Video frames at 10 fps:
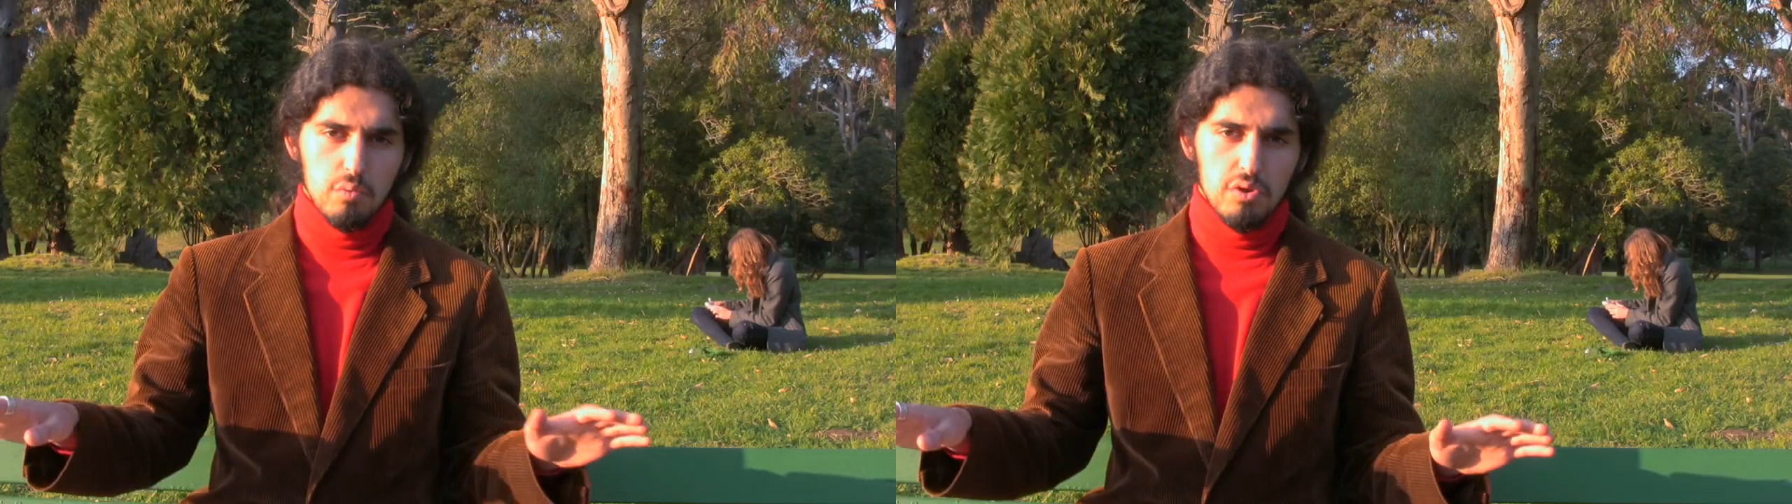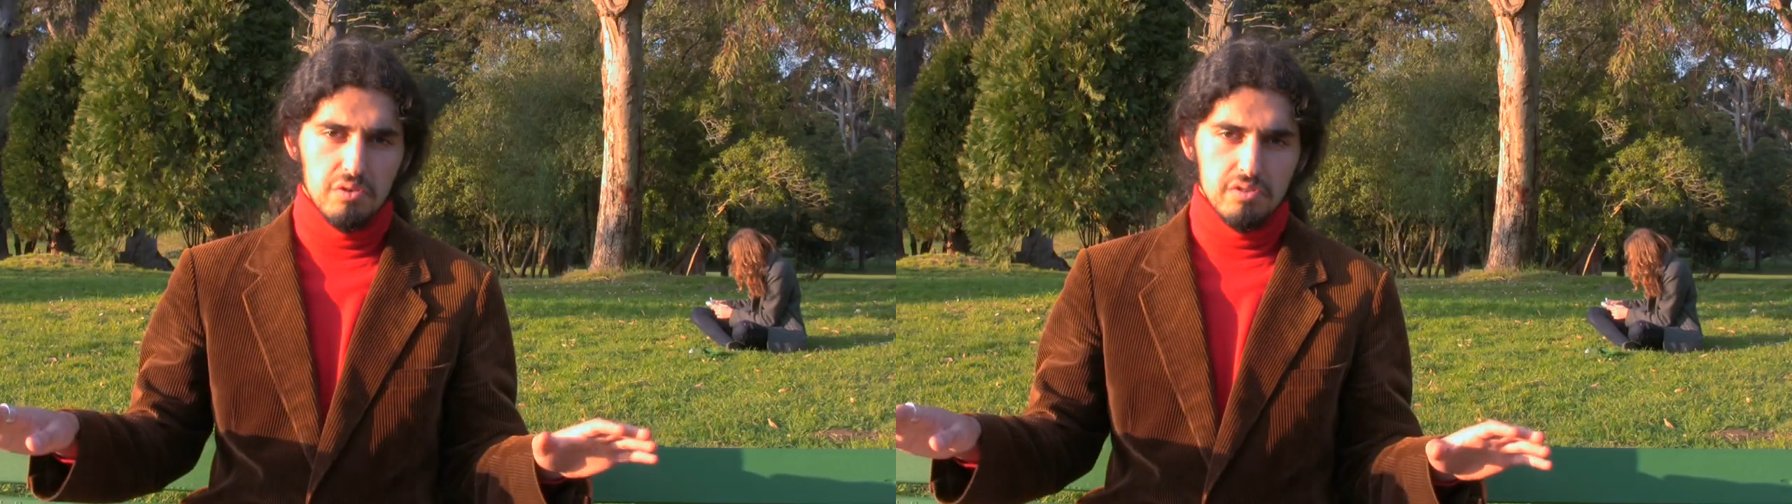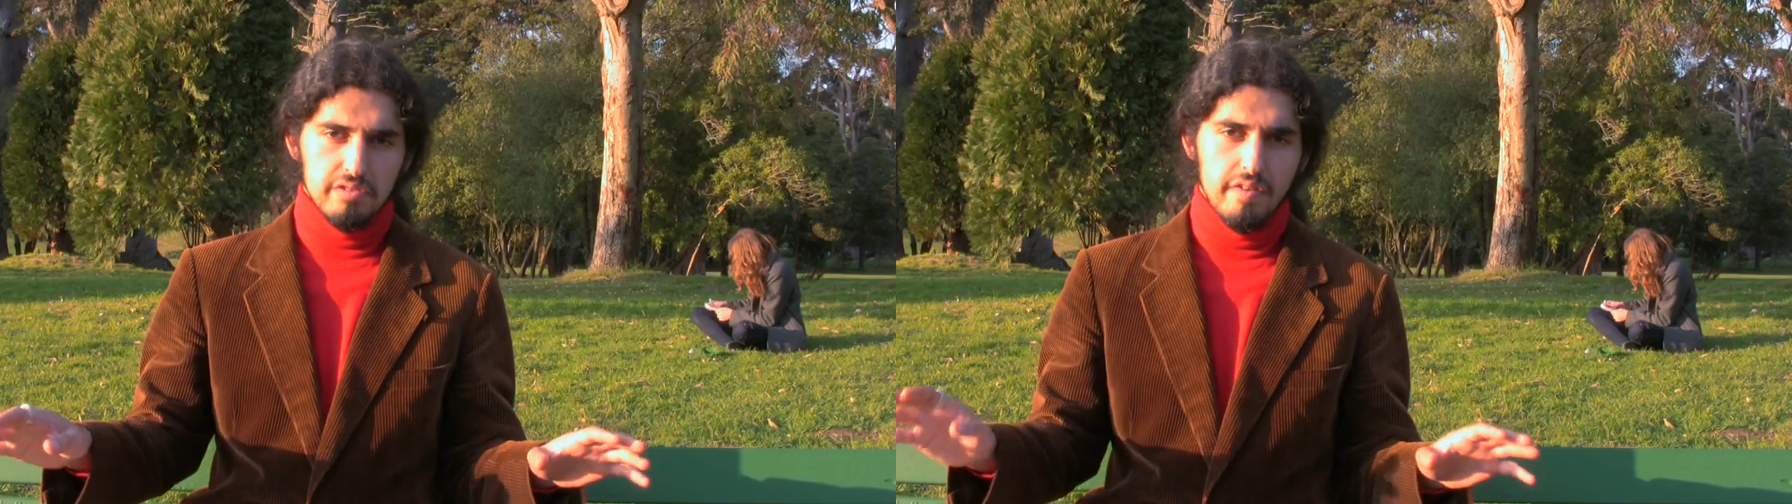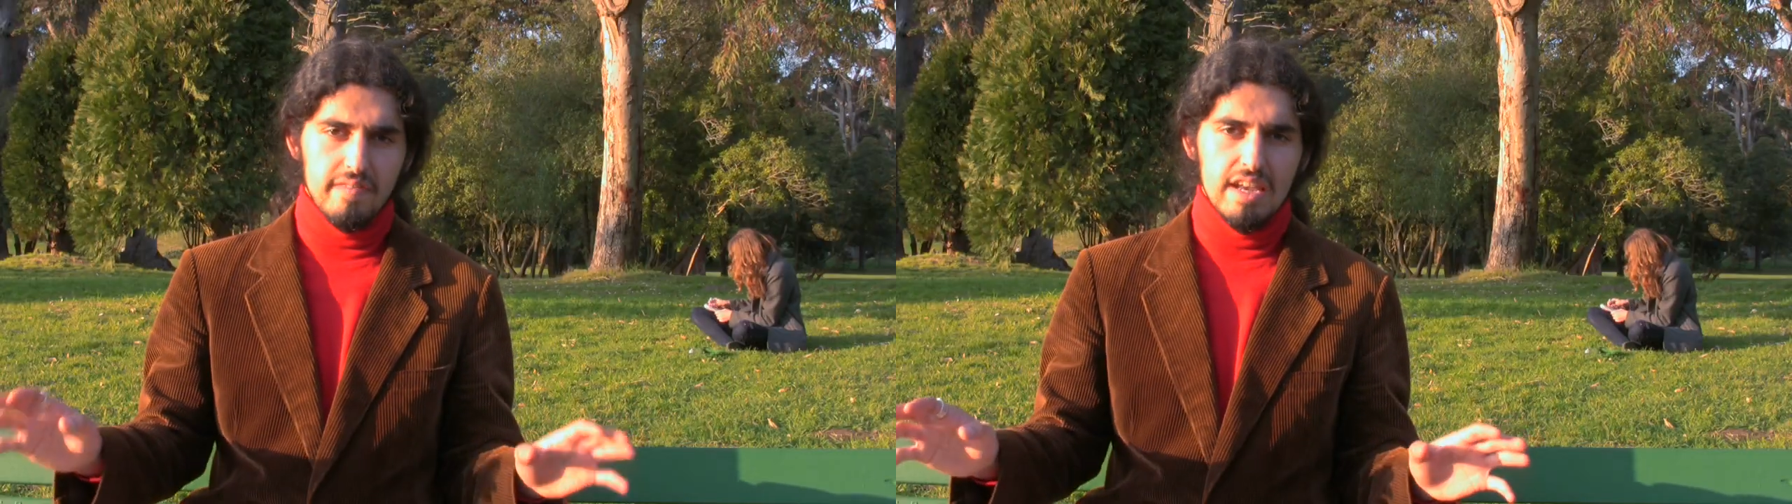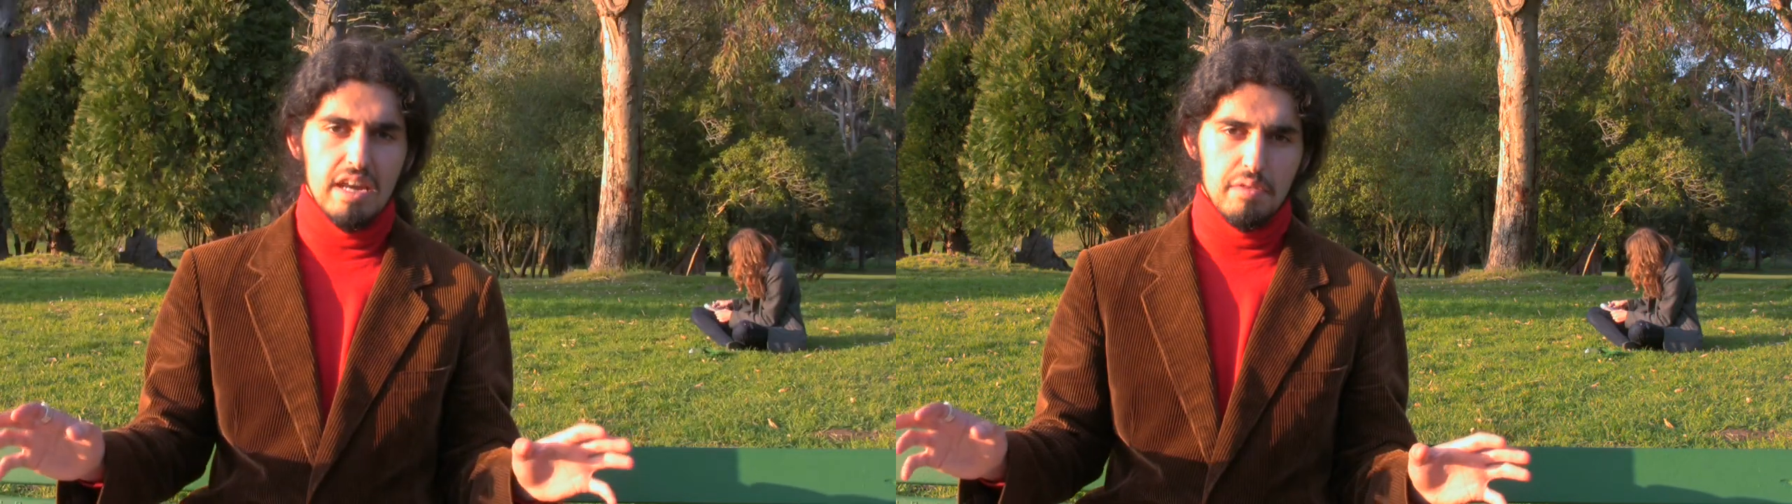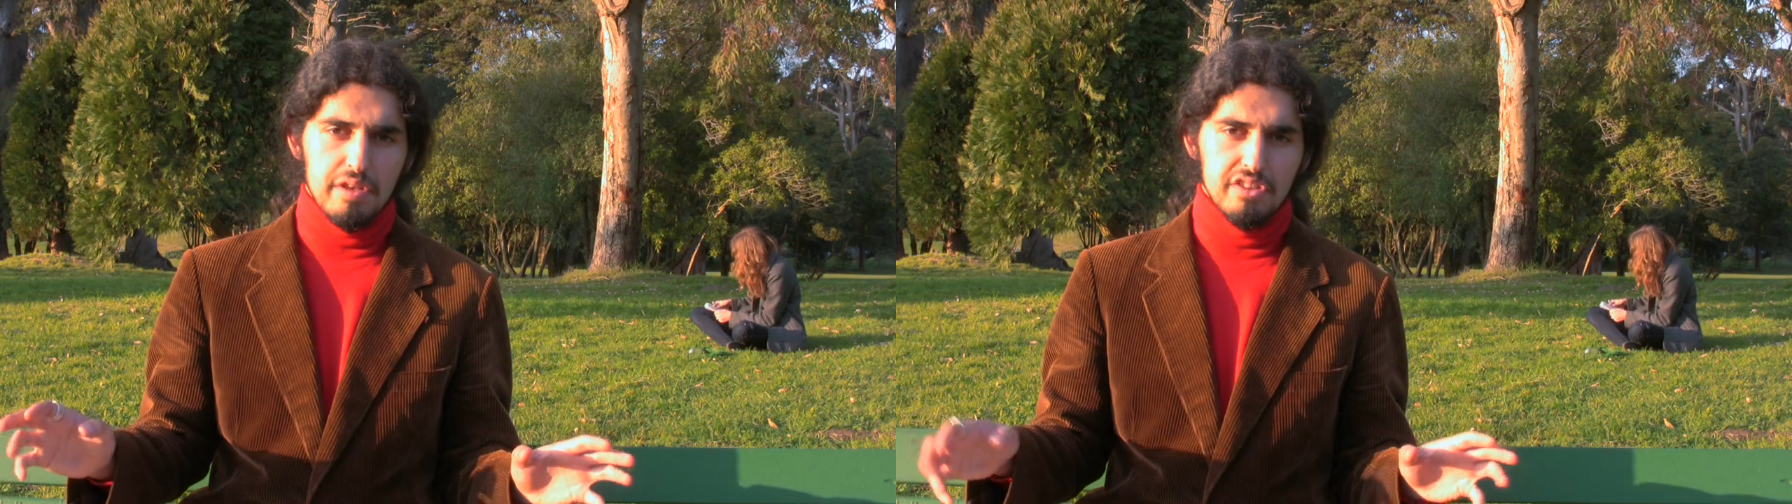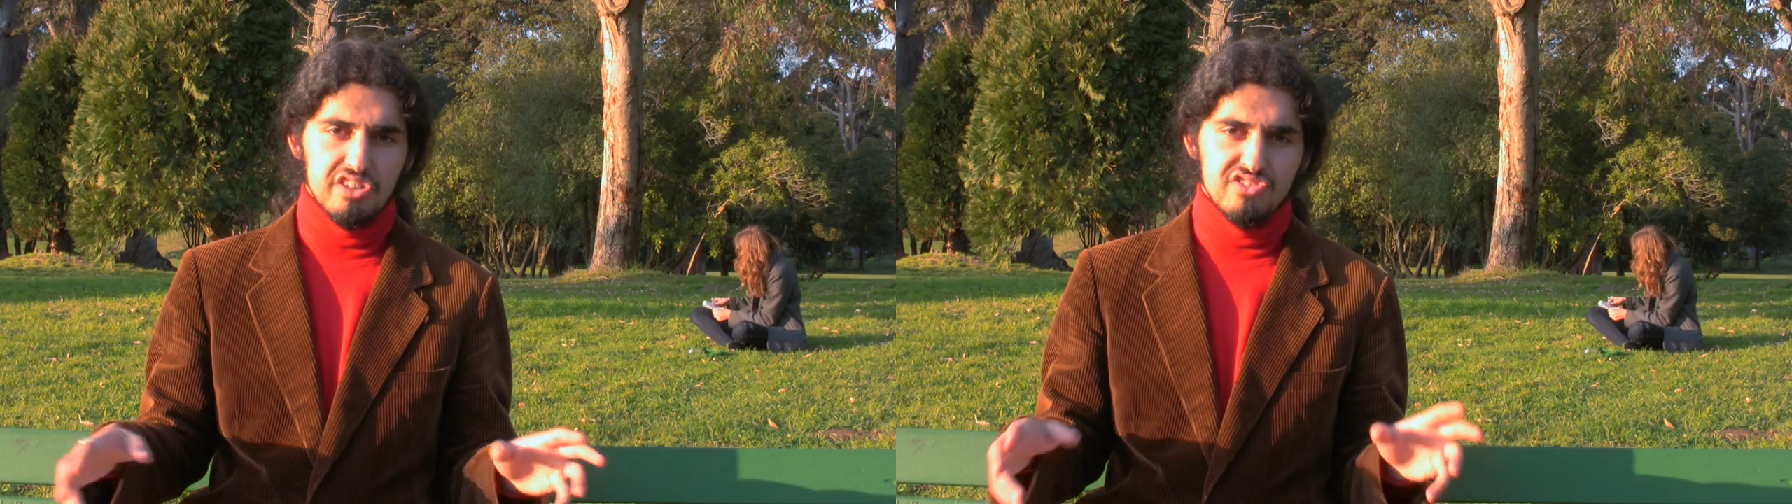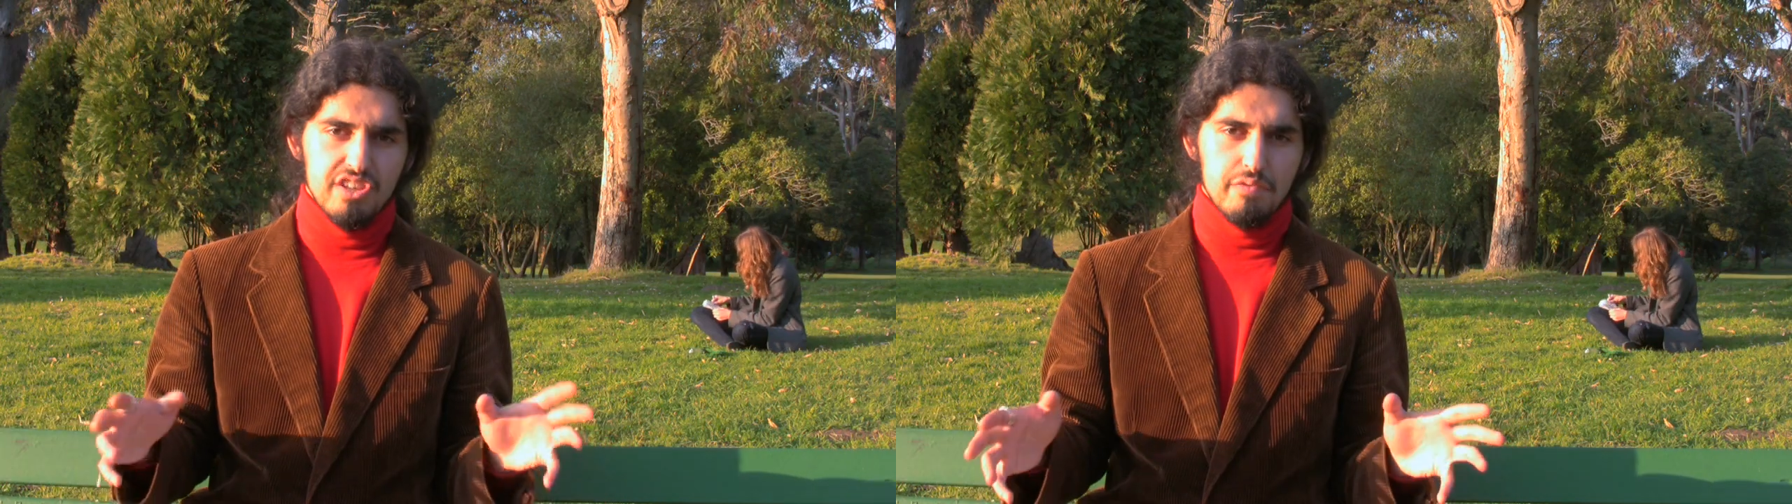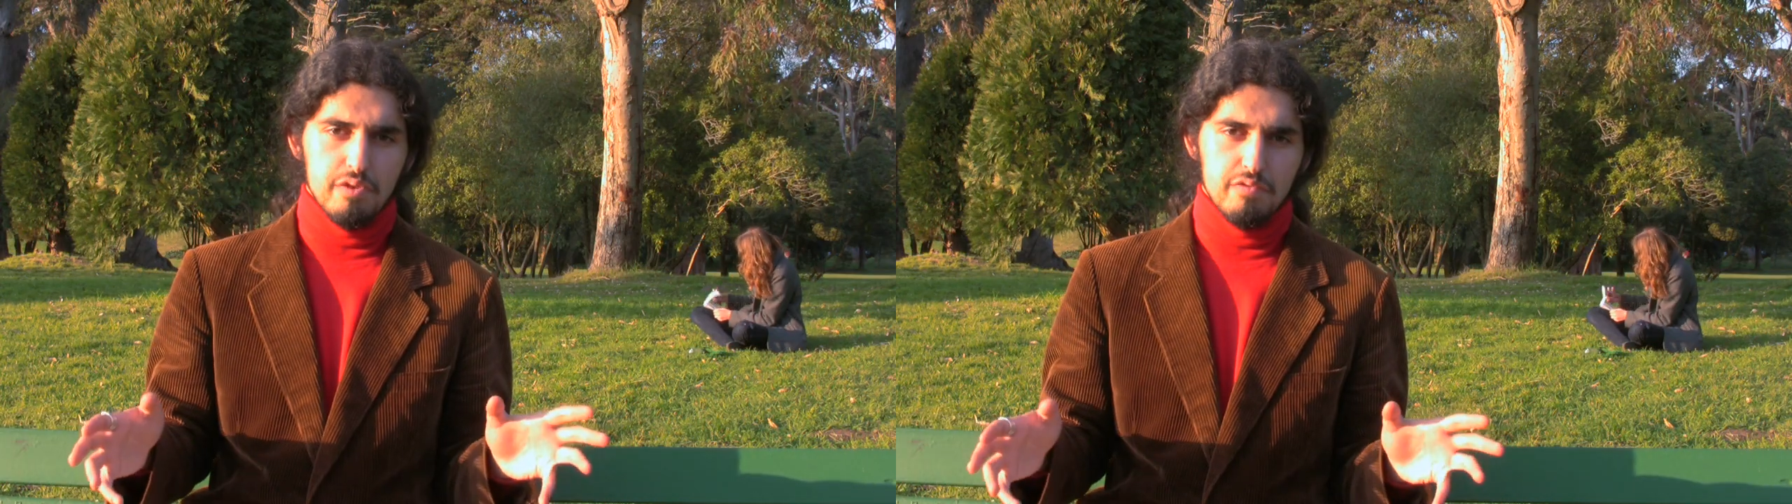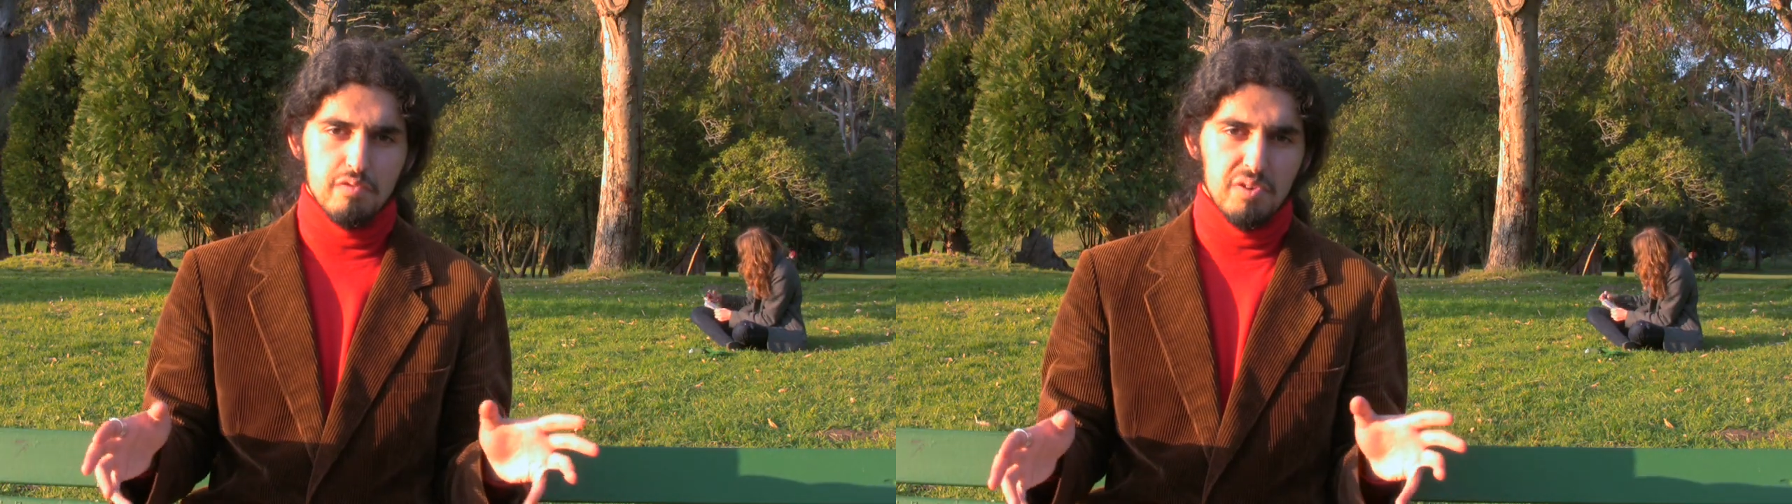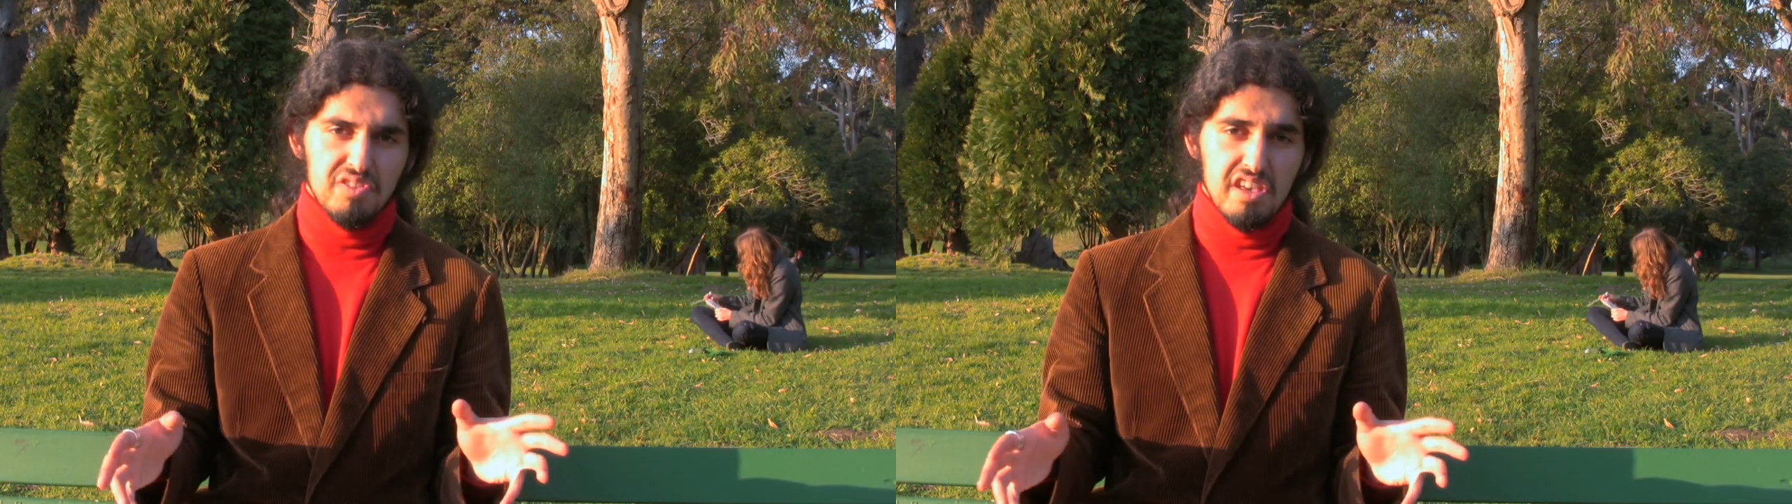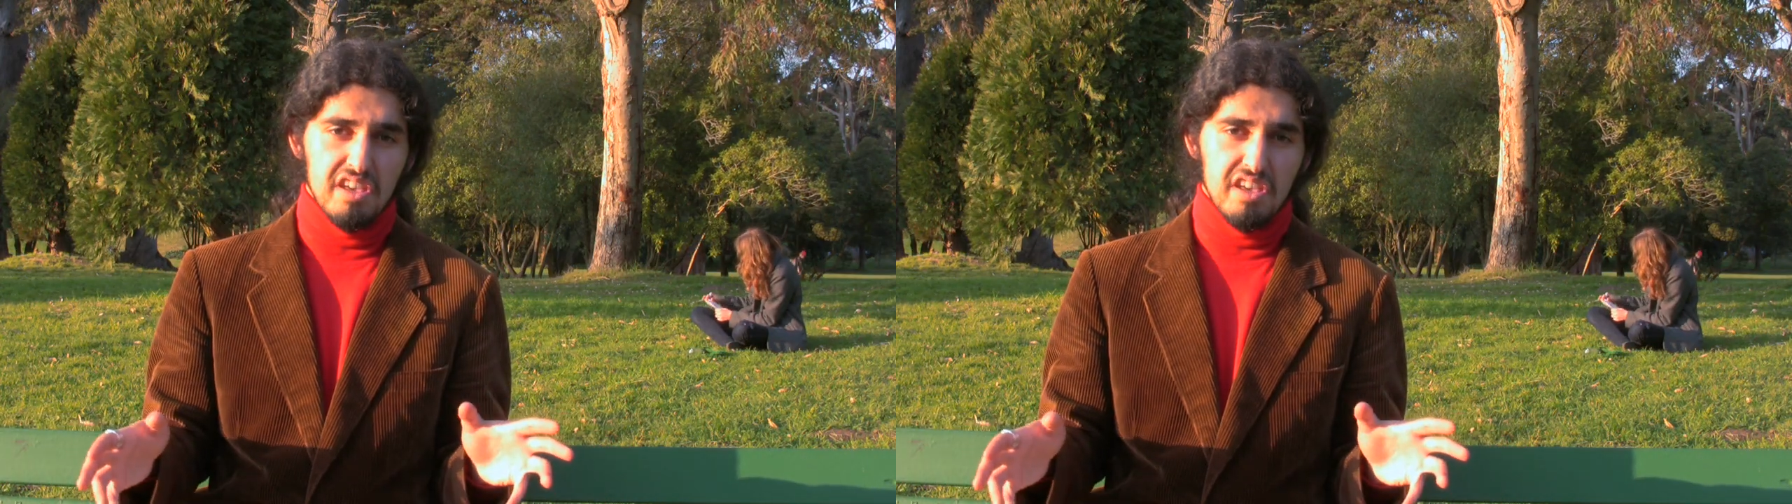the world of anything that is different from what